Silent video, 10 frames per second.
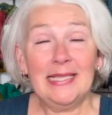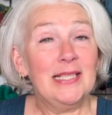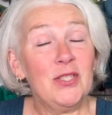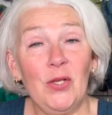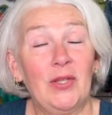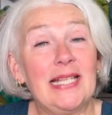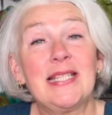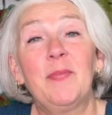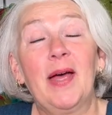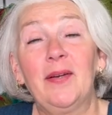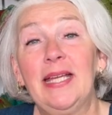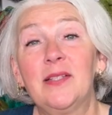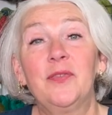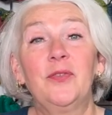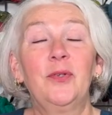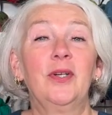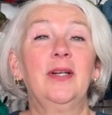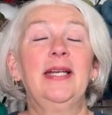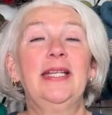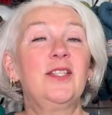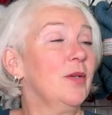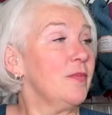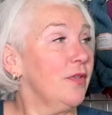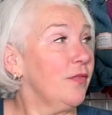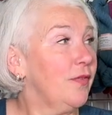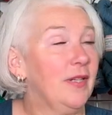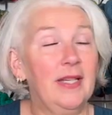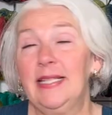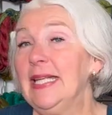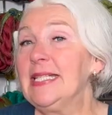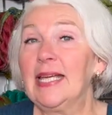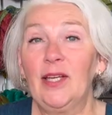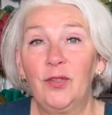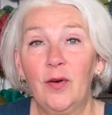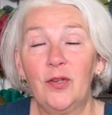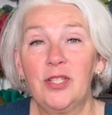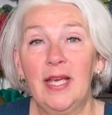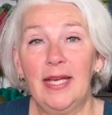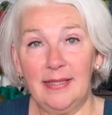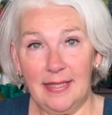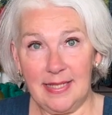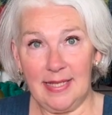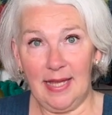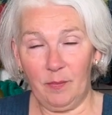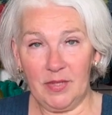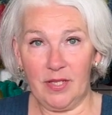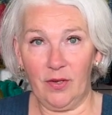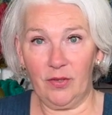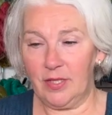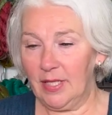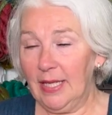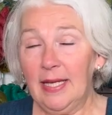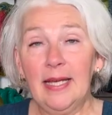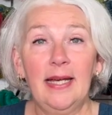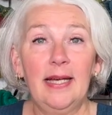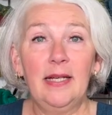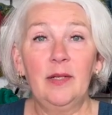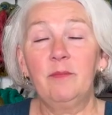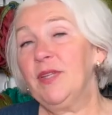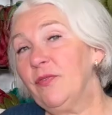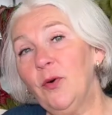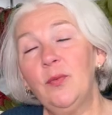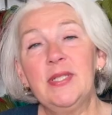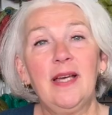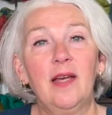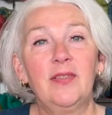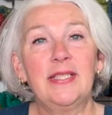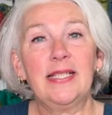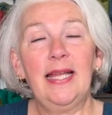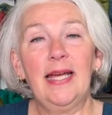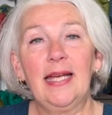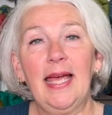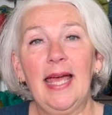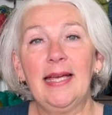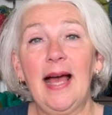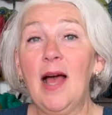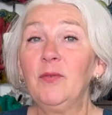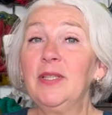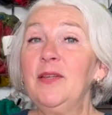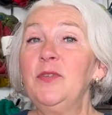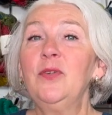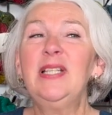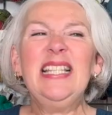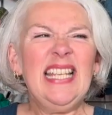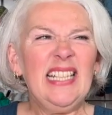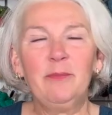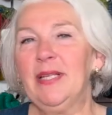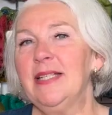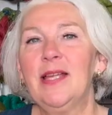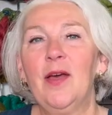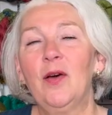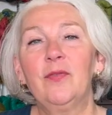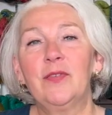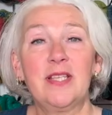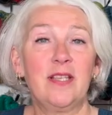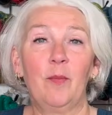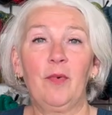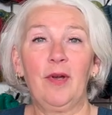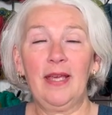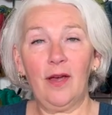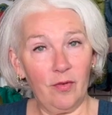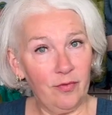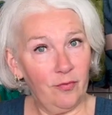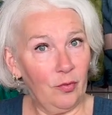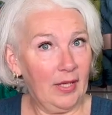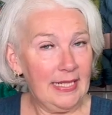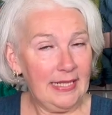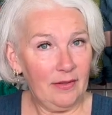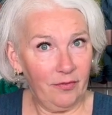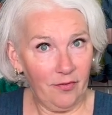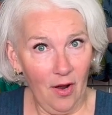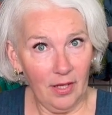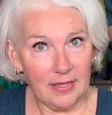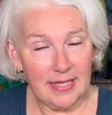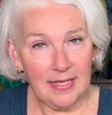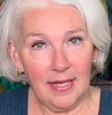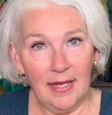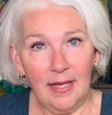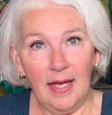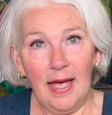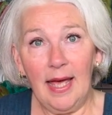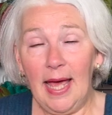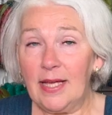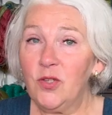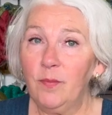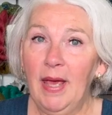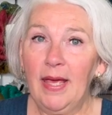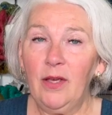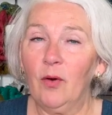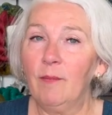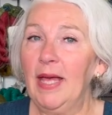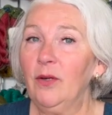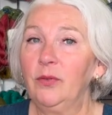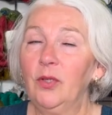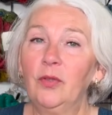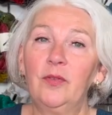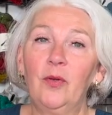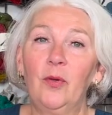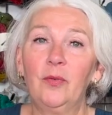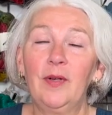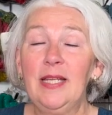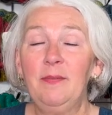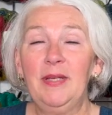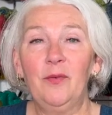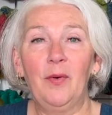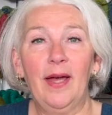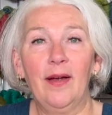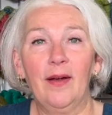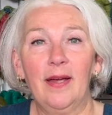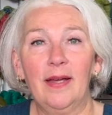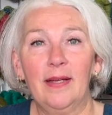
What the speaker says: So that's about it in terms of knitting and crochet this episode. Before we dive into Layercake, I will give you a little bit of a summary of what I did in France. As you may or may not already be aware,